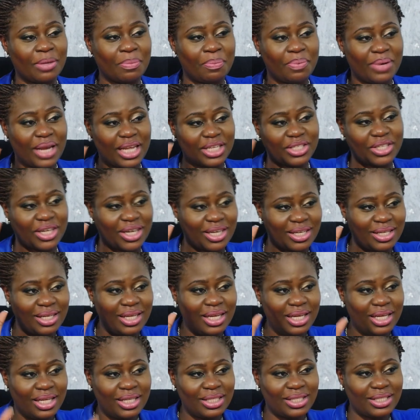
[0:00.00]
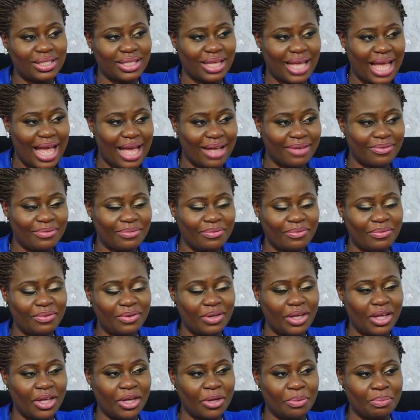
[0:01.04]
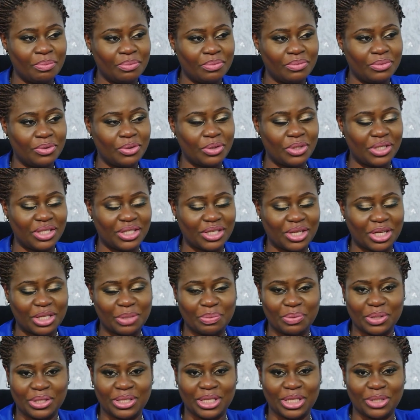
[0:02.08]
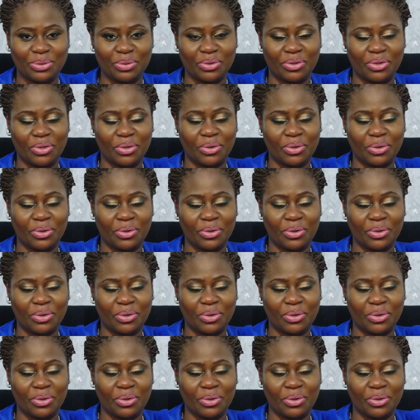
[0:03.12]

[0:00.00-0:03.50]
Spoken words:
a pleasure to have, to discuss business with